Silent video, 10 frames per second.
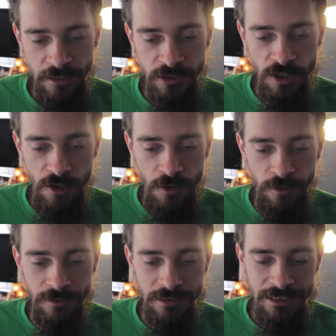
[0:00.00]

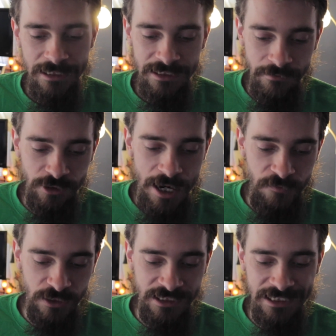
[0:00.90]
So 7-drop
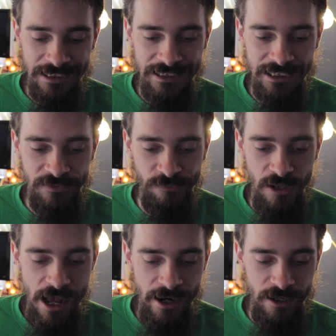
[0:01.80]
for a 6/6
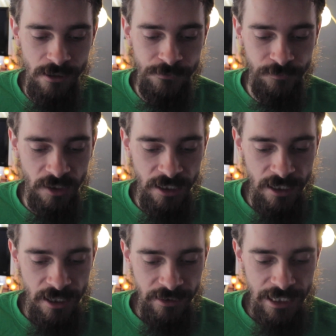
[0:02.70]
flyer
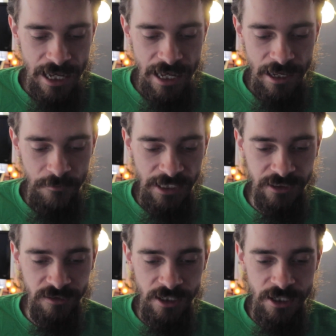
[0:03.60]
that
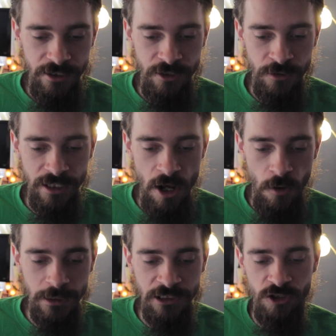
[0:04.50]
basically you can
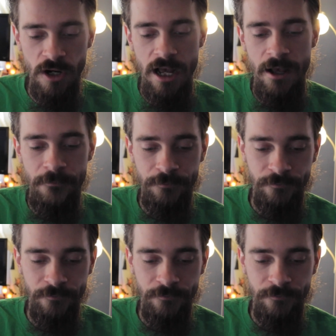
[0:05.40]
always draw.